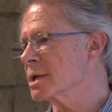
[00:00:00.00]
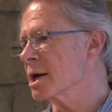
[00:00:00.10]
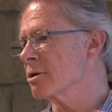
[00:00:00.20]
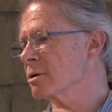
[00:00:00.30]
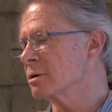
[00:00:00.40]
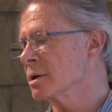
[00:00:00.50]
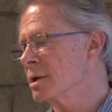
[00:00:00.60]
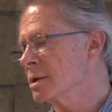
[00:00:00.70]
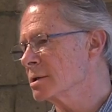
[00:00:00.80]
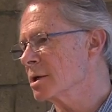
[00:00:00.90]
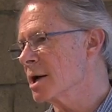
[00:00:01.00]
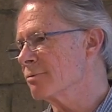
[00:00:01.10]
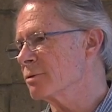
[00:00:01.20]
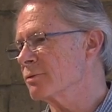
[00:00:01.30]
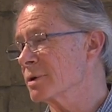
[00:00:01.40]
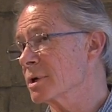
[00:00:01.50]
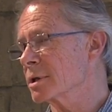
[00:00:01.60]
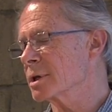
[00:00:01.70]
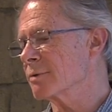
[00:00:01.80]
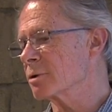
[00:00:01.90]
an hour. They often feel
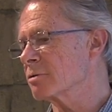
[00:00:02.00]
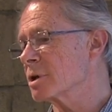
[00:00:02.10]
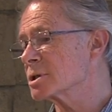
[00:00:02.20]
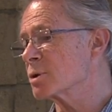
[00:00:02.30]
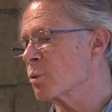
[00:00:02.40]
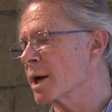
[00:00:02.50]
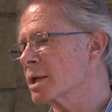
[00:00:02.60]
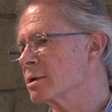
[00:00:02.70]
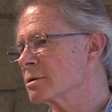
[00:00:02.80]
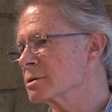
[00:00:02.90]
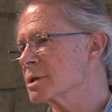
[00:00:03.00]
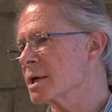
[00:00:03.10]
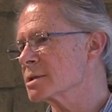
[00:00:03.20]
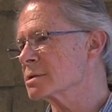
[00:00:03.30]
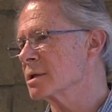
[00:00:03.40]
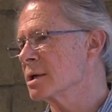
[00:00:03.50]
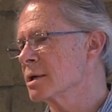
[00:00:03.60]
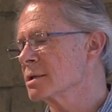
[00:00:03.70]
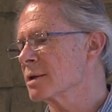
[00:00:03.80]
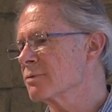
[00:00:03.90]
like they have a crushing weight on their chest.
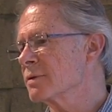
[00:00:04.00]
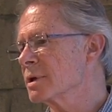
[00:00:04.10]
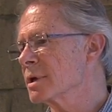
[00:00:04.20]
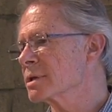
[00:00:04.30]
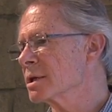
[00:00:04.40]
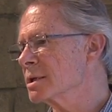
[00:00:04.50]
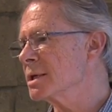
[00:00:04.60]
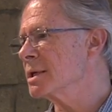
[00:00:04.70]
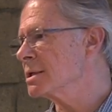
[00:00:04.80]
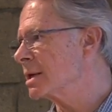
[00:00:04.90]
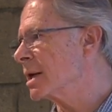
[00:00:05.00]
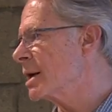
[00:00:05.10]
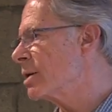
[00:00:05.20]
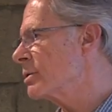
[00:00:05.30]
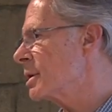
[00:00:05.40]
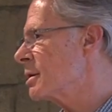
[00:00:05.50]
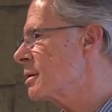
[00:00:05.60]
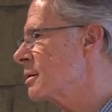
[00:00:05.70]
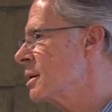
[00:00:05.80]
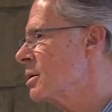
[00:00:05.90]
They feel like they need to get out of
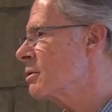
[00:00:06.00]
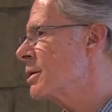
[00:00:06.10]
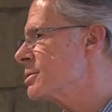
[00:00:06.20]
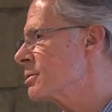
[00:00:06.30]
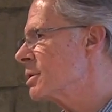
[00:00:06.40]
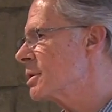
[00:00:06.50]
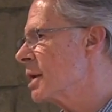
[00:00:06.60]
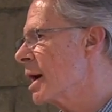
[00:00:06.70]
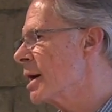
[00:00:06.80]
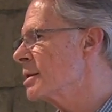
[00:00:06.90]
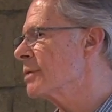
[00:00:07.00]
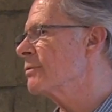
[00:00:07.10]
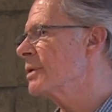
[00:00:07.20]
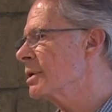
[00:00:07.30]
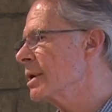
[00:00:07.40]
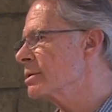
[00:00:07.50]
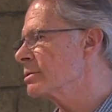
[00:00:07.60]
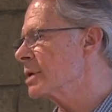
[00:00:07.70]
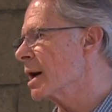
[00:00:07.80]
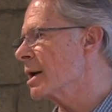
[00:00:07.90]
there or else they're going to die. They feel like they're
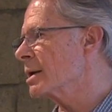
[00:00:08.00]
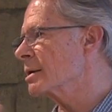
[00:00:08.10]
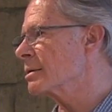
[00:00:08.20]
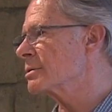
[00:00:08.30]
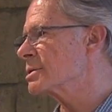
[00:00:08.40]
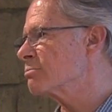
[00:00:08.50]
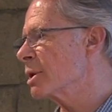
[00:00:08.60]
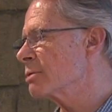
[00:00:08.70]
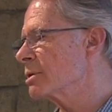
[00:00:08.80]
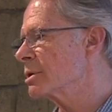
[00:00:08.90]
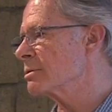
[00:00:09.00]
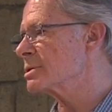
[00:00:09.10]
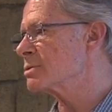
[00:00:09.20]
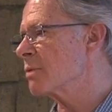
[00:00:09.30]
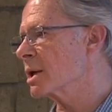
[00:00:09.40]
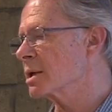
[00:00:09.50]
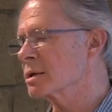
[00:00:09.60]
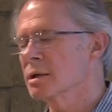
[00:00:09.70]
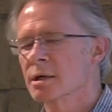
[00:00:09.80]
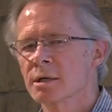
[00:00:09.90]
dying or smothering, they're
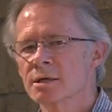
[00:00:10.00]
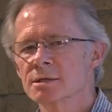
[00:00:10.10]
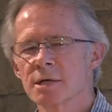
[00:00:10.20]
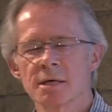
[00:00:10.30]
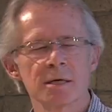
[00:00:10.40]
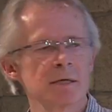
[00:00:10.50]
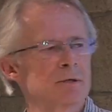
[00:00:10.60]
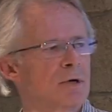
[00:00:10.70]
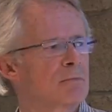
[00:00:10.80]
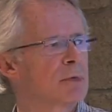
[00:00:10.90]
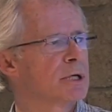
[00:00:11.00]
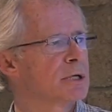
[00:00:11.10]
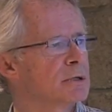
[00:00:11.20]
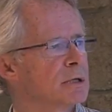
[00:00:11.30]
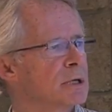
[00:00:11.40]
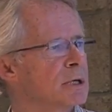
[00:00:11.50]
sweating, shaking, trembling,